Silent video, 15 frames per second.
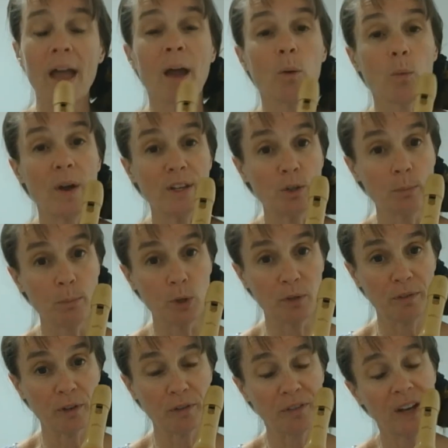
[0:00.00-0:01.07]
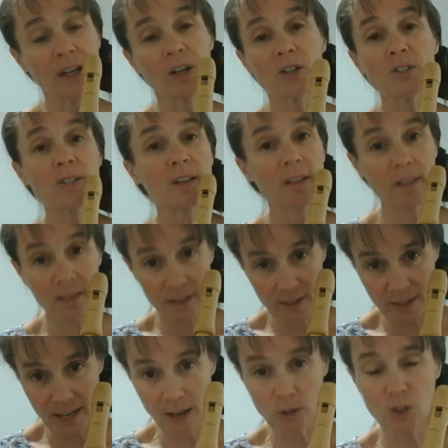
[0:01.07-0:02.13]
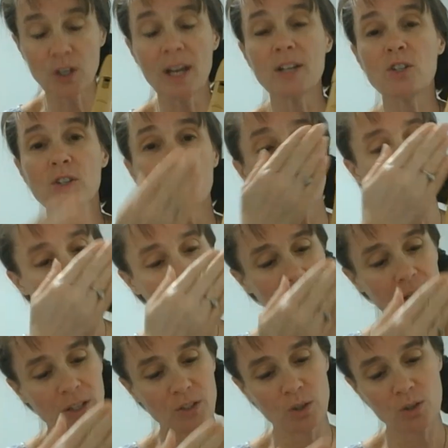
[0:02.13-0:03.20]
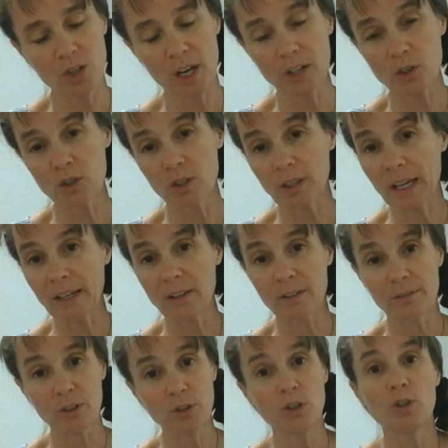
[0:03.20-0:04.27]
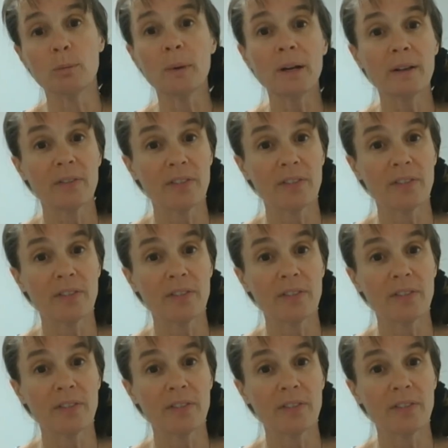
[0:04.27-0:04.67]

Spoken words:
When you move your fingers, the sound changes because you change the length of the tube.